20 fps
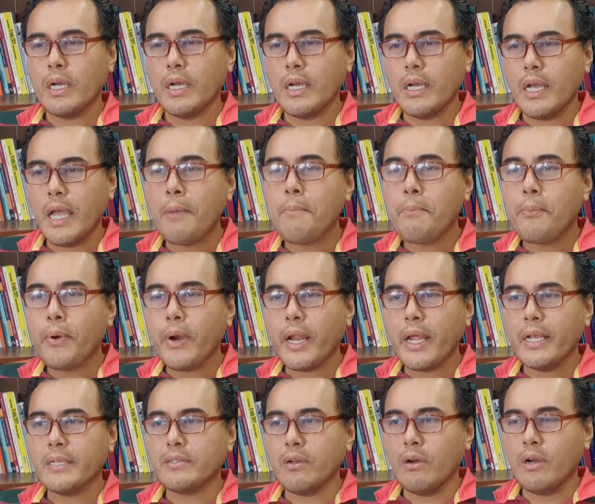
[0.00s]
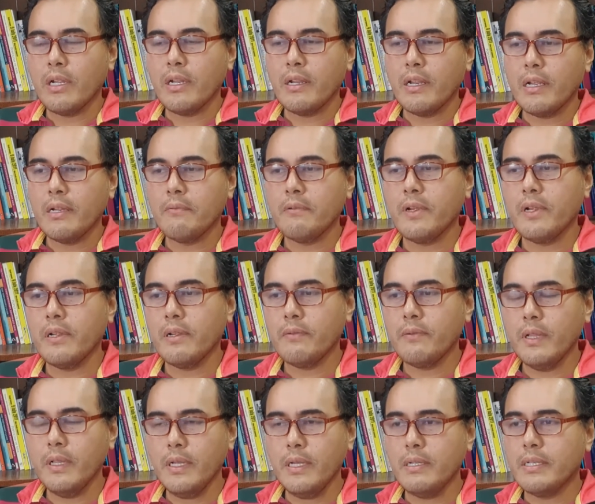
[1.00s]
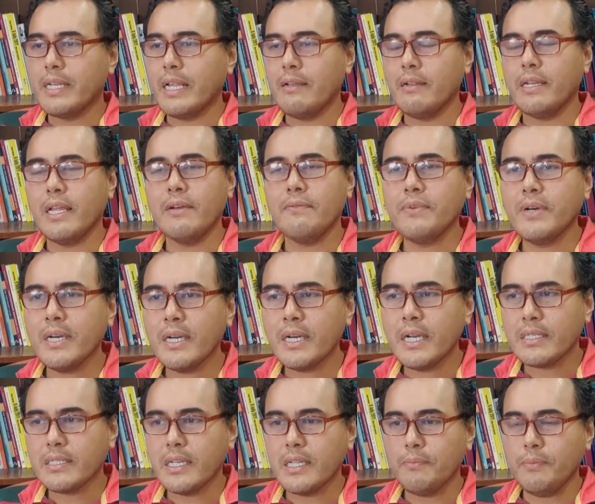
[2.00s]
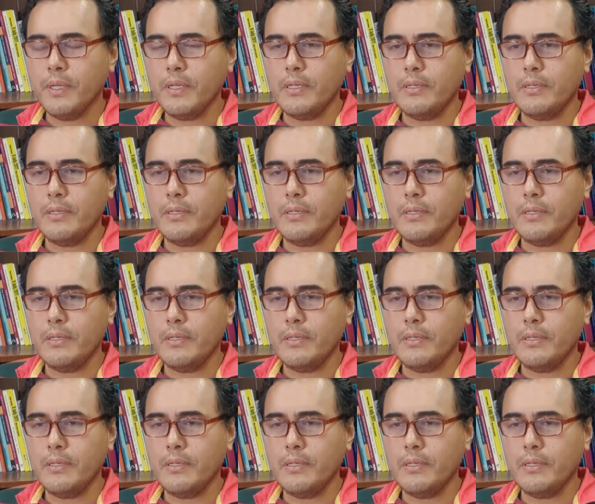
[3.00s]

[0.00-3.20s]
embrace or never actually